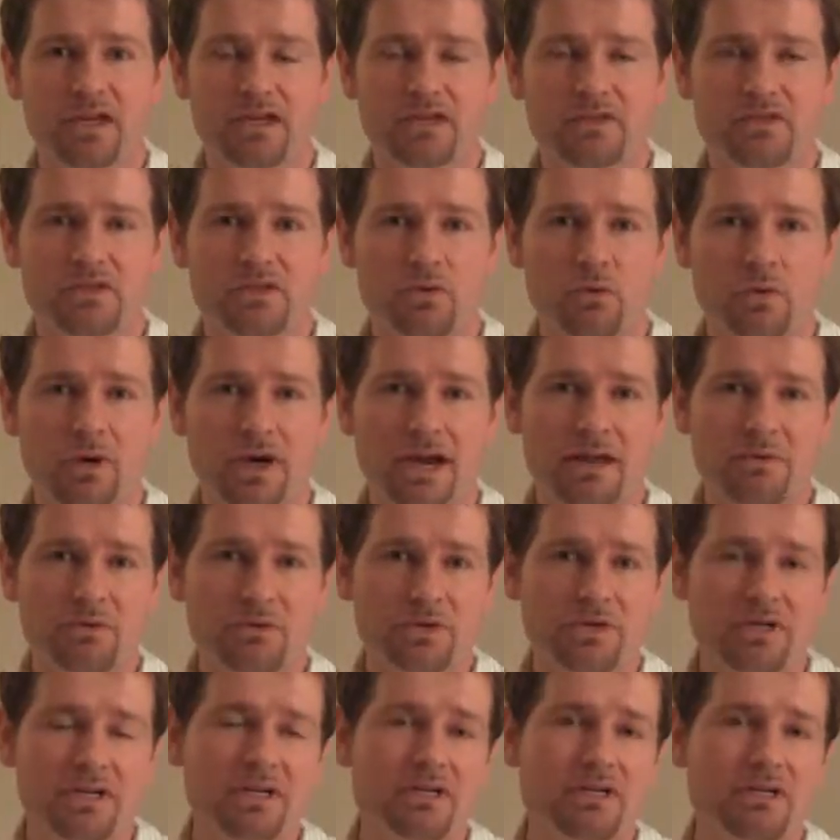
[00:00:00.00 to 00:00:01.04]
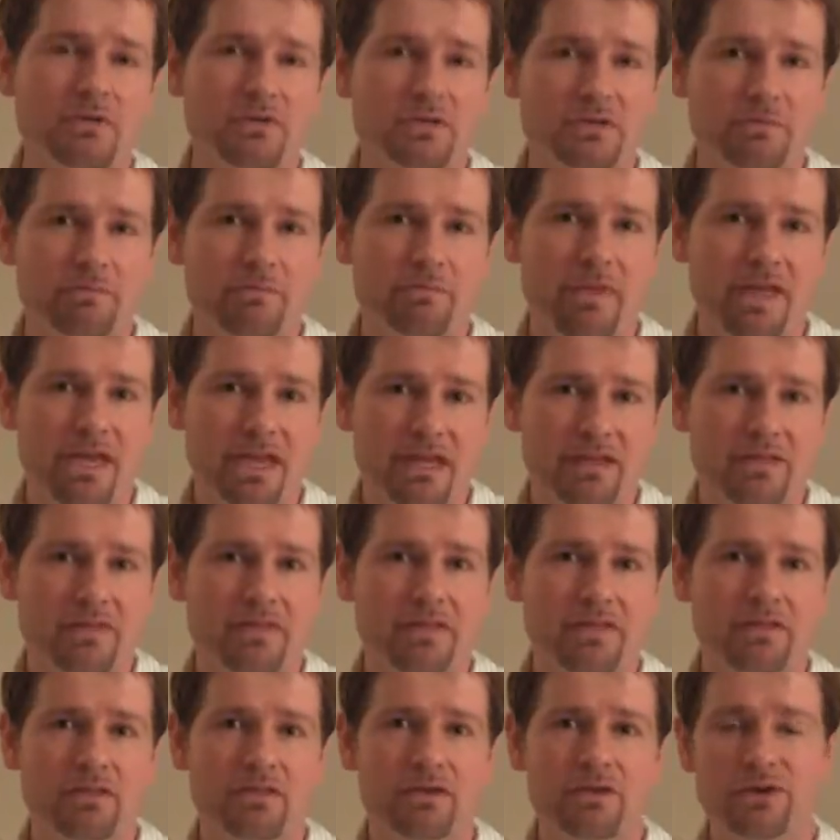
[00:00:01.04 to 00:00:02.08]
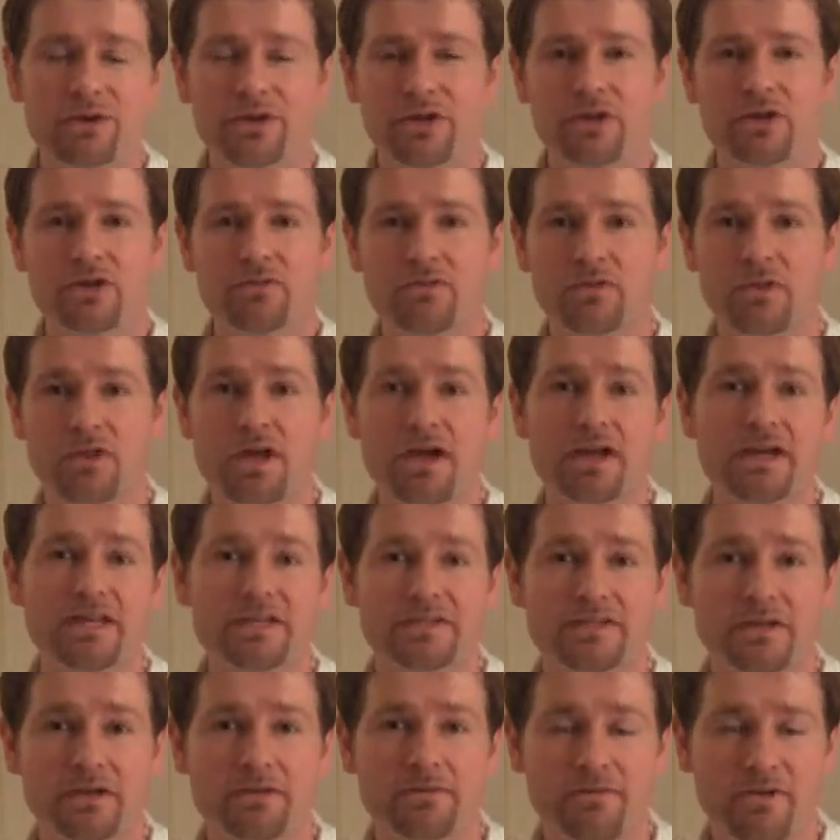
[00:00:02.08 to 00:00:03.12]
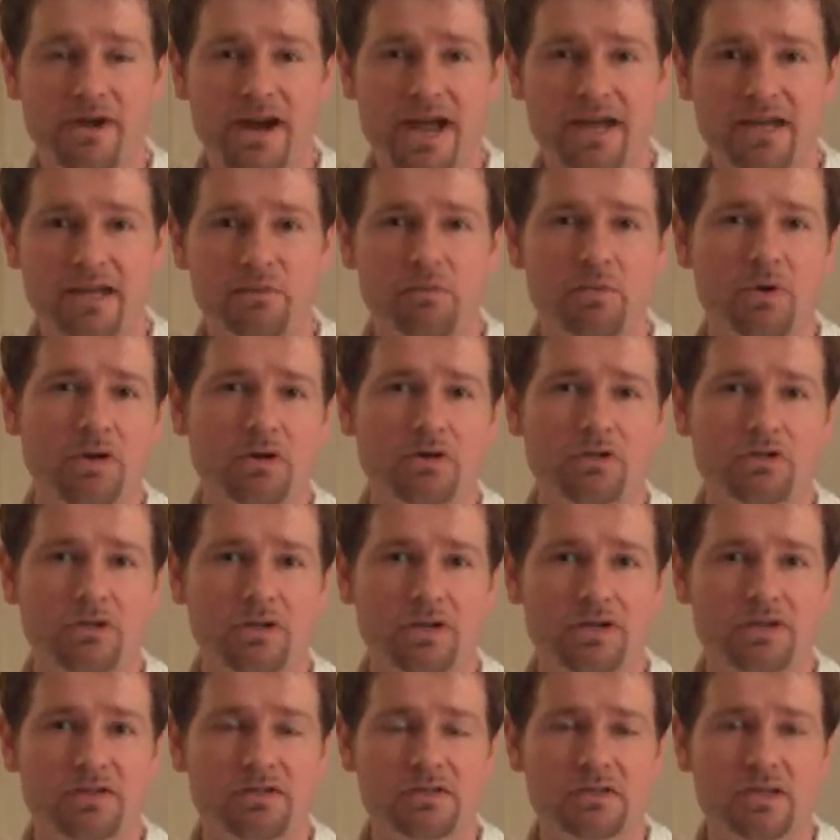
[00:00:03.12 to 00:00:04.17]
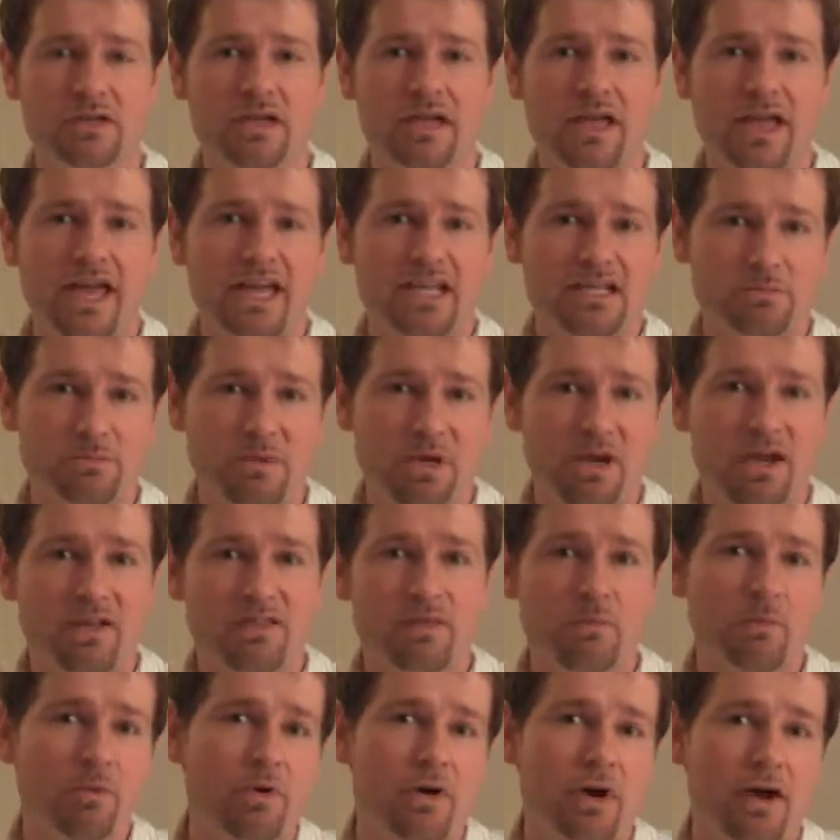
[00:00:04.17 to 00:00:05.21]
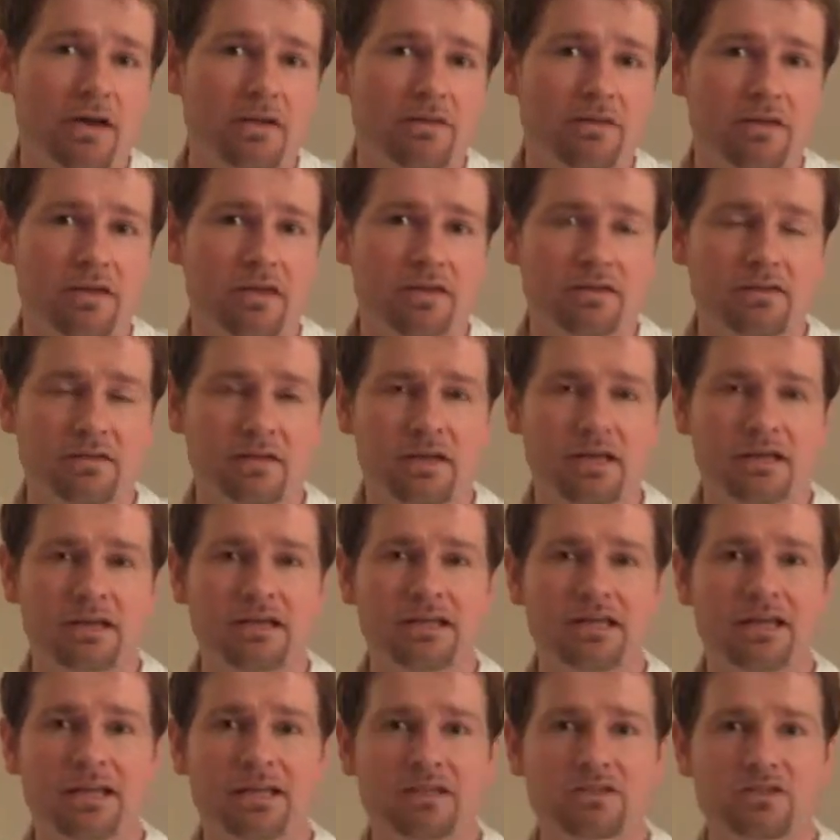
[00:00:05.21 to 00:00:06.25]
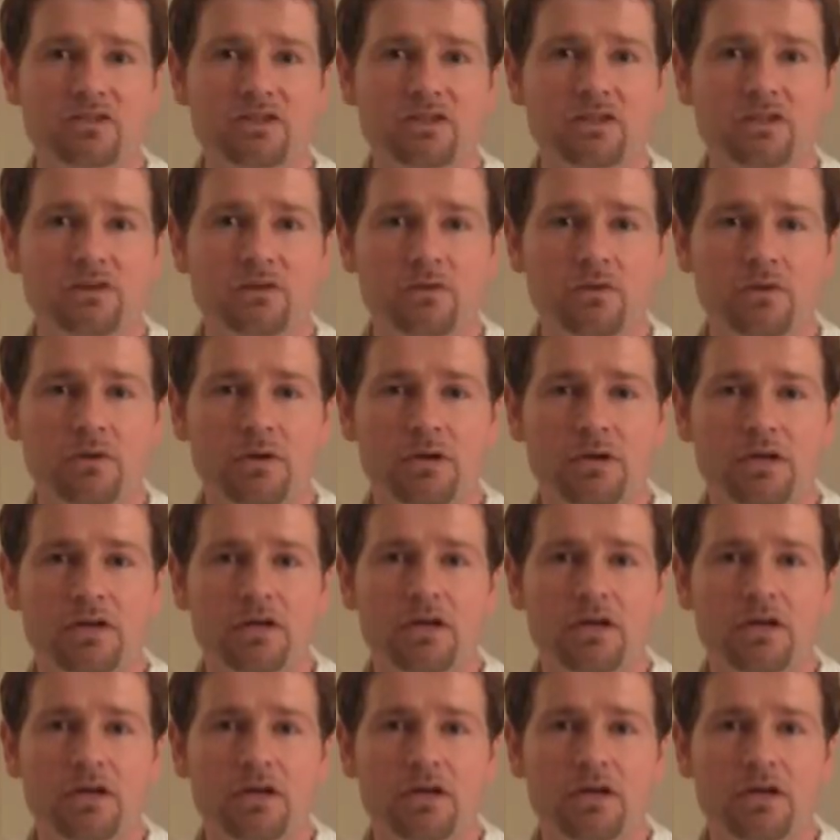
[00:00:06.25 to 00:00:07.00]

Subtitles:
So what I'm trying to do is make the learning curve a lot easier for acupuncturists, expedite the process, and get you